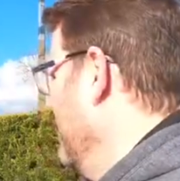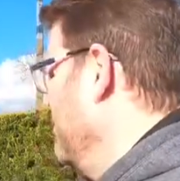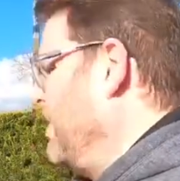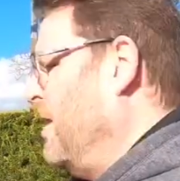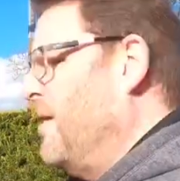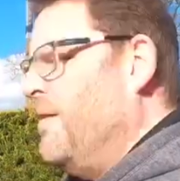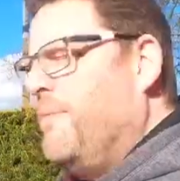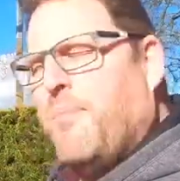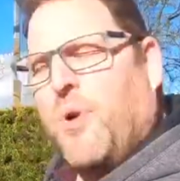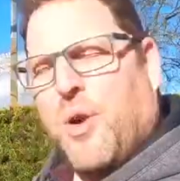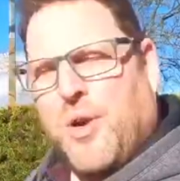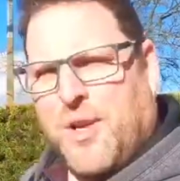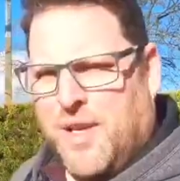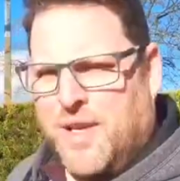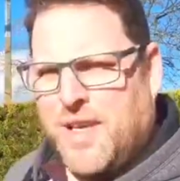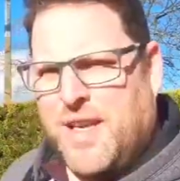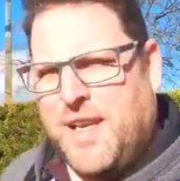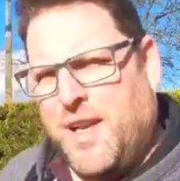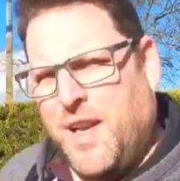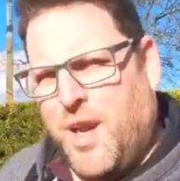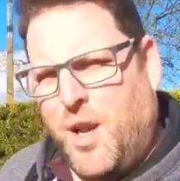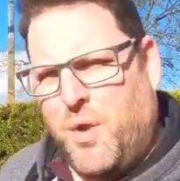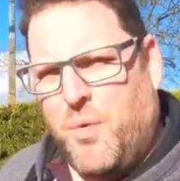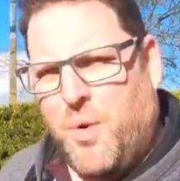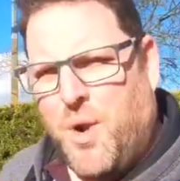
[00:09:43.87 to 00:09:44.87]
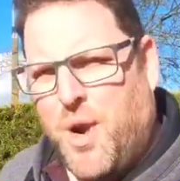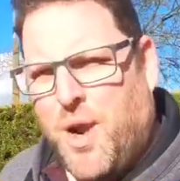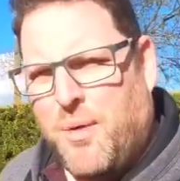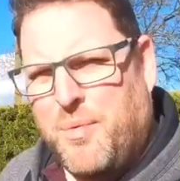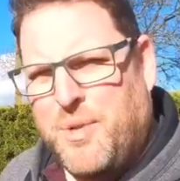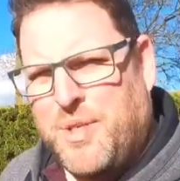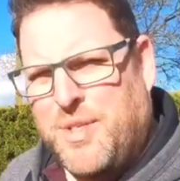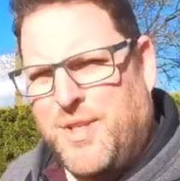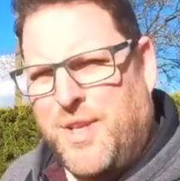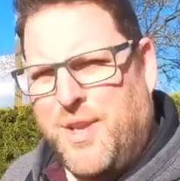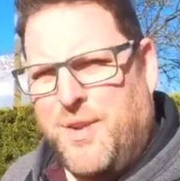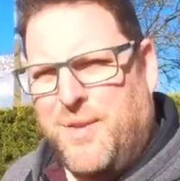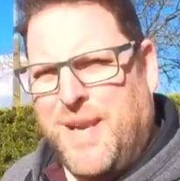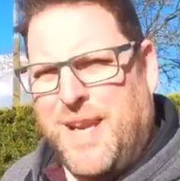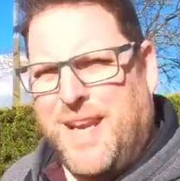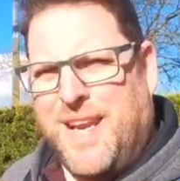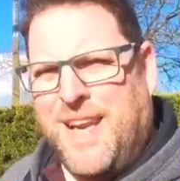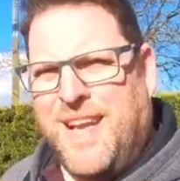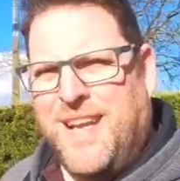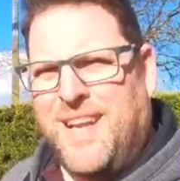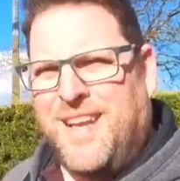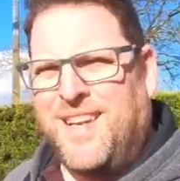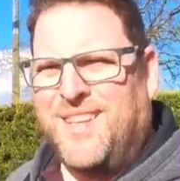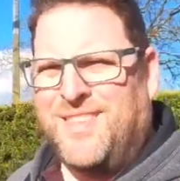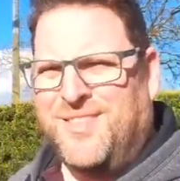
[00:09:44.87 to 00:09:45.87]
bearing in mind I didn't know what I was doing,
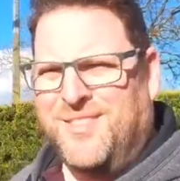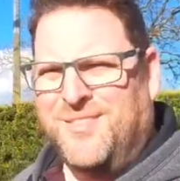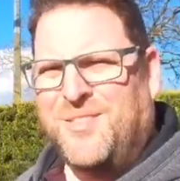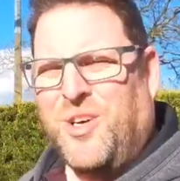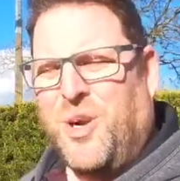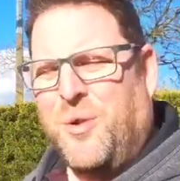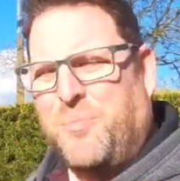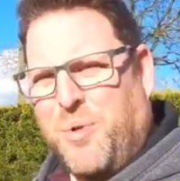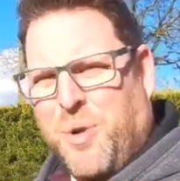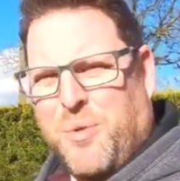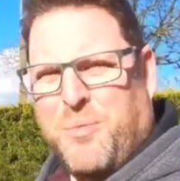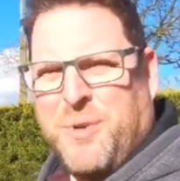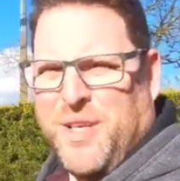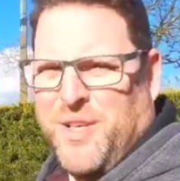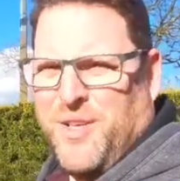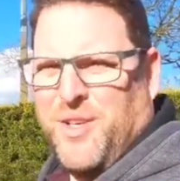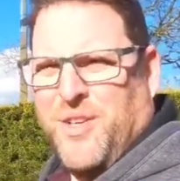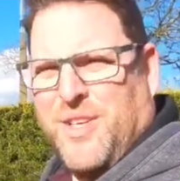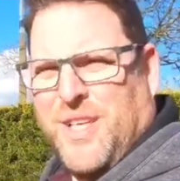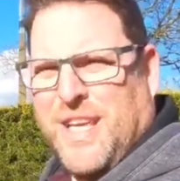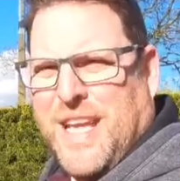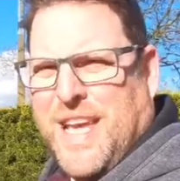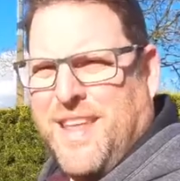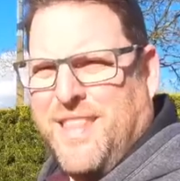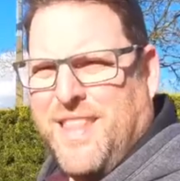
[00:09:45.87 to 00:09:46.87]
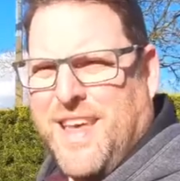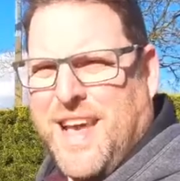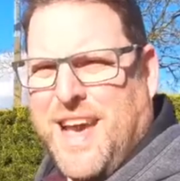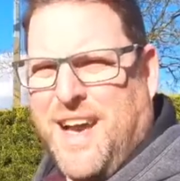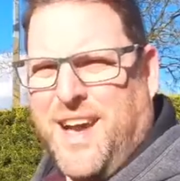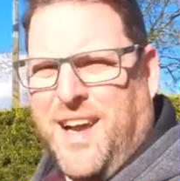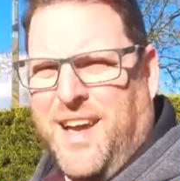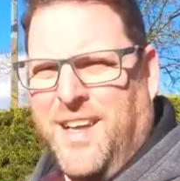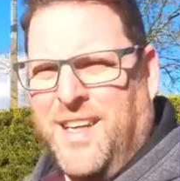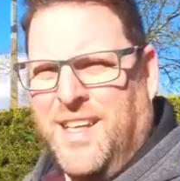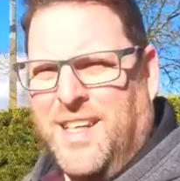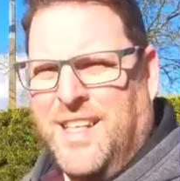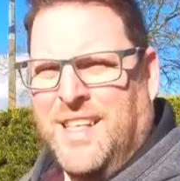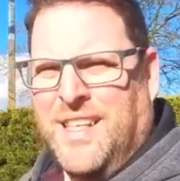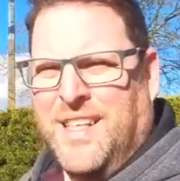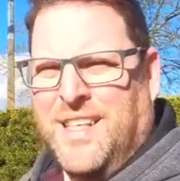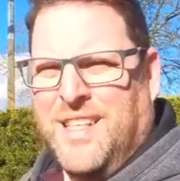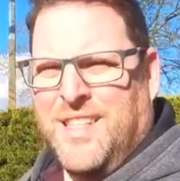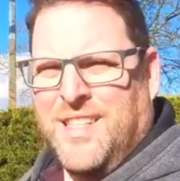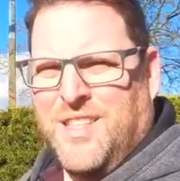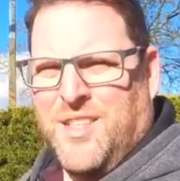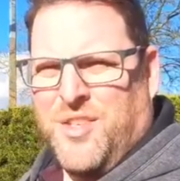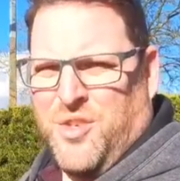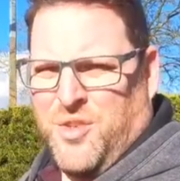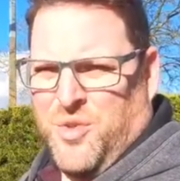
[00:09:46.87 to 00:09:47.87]
I probably could get that
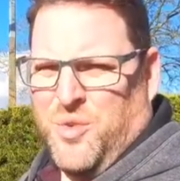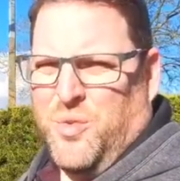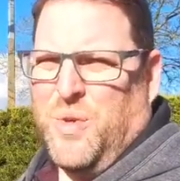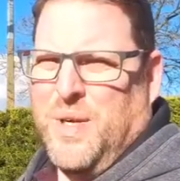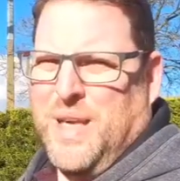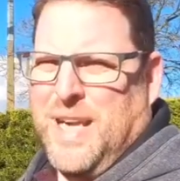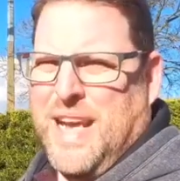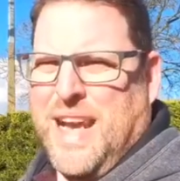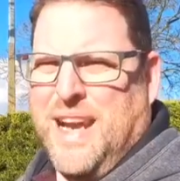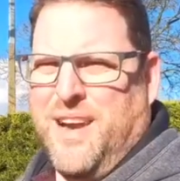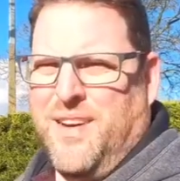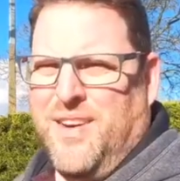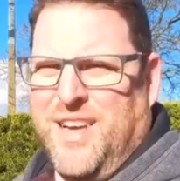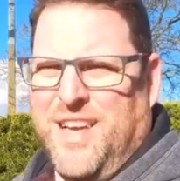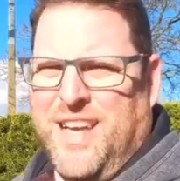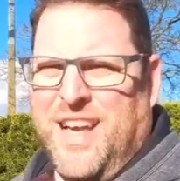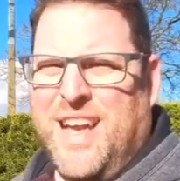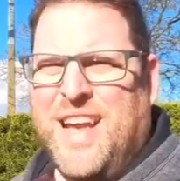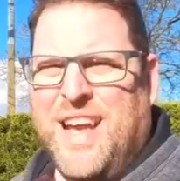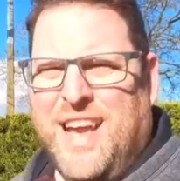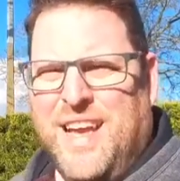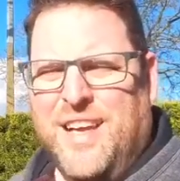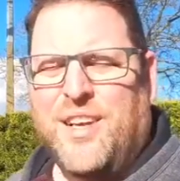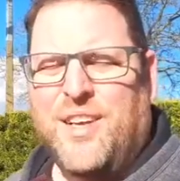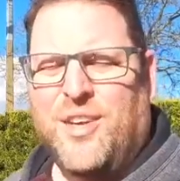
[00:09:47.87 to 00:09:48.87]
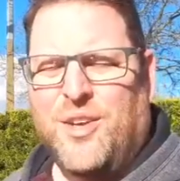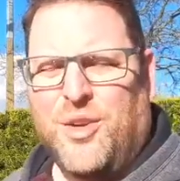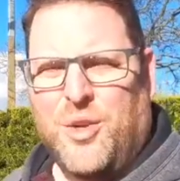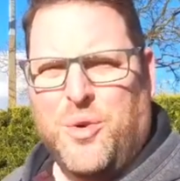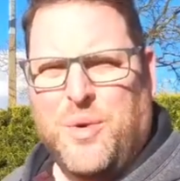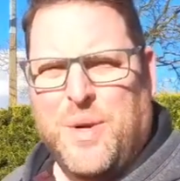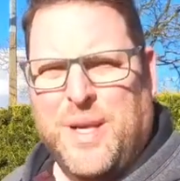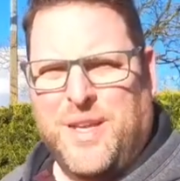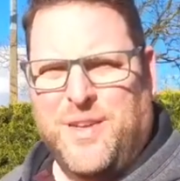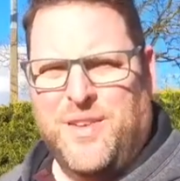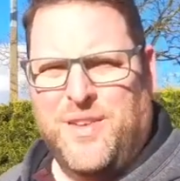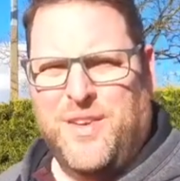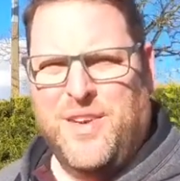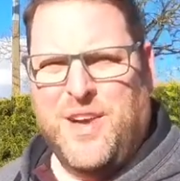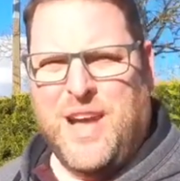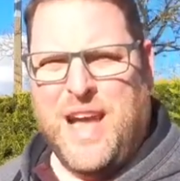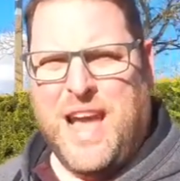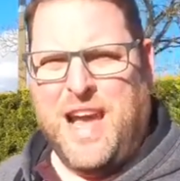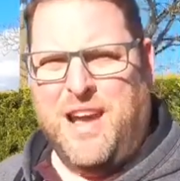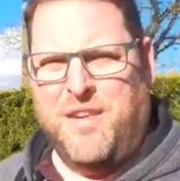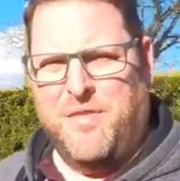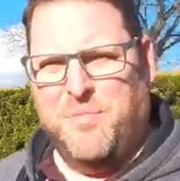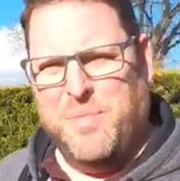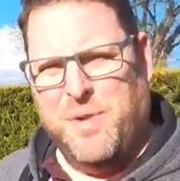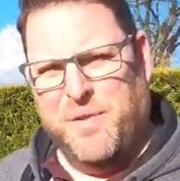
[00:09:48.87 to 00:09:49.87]
sorted out in a lot quicker than I
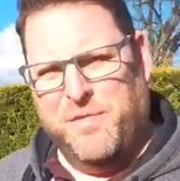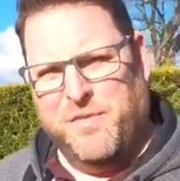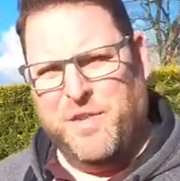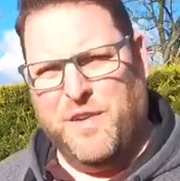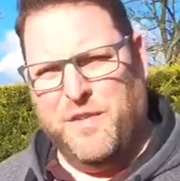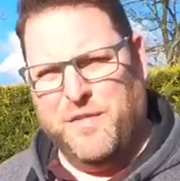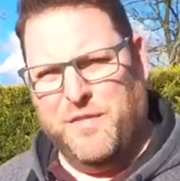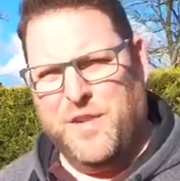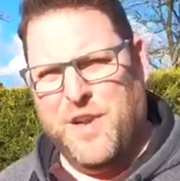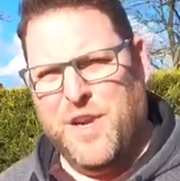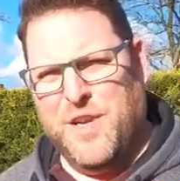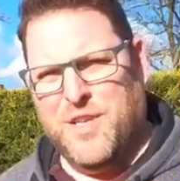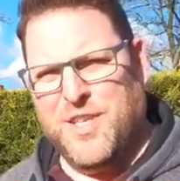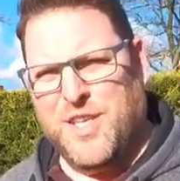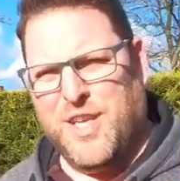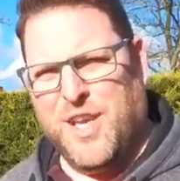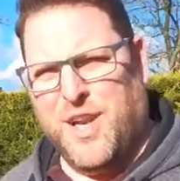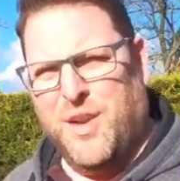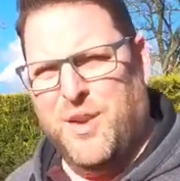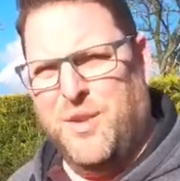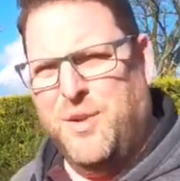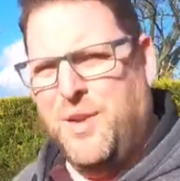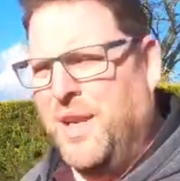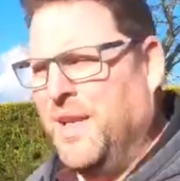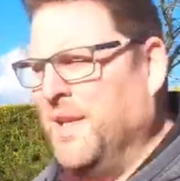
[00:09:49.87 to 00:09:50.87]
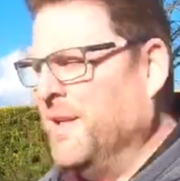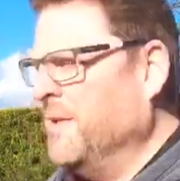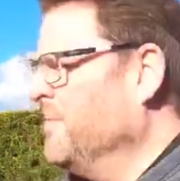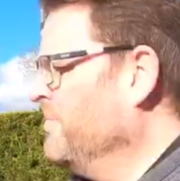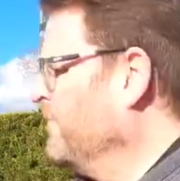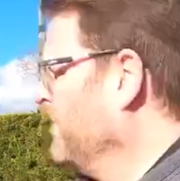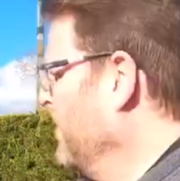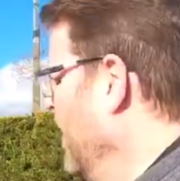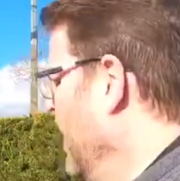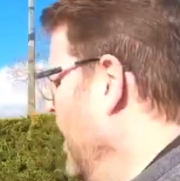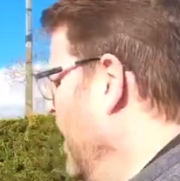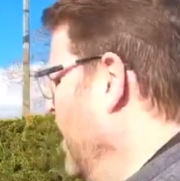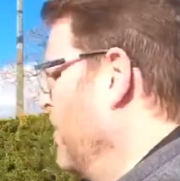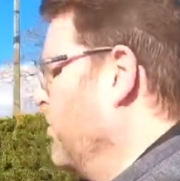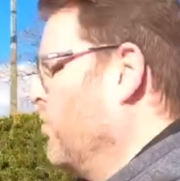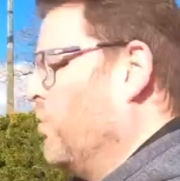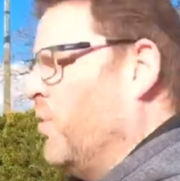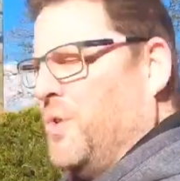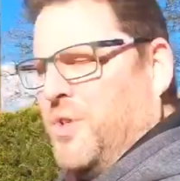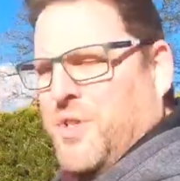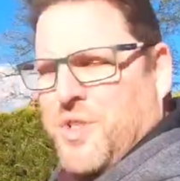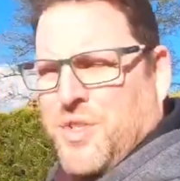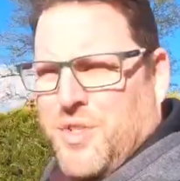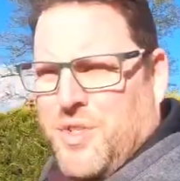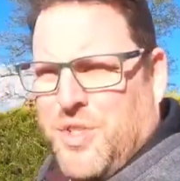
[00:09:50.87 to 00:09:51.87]
have, but for a first go,
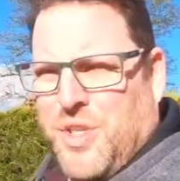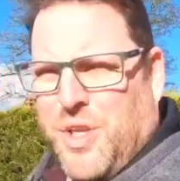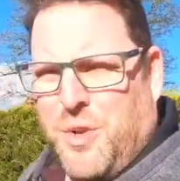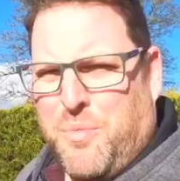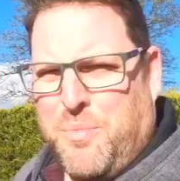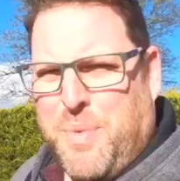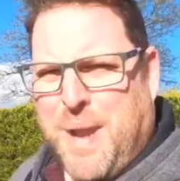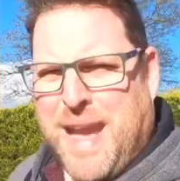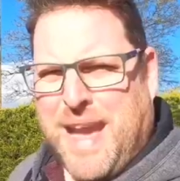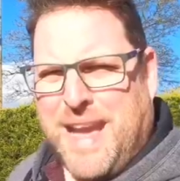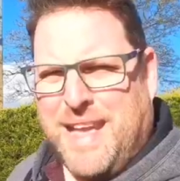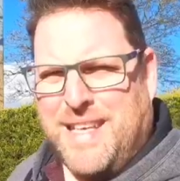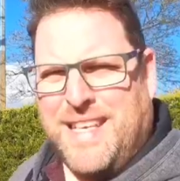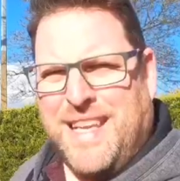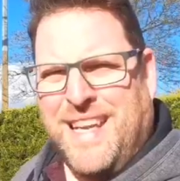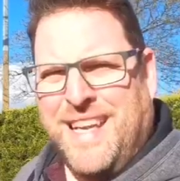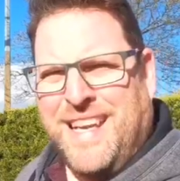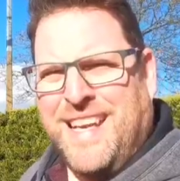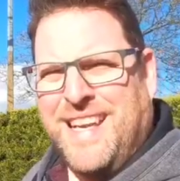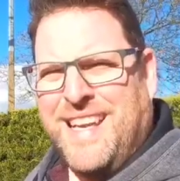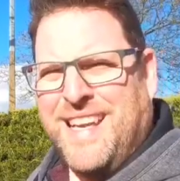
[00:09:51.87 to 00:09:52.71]
wasn't too bad.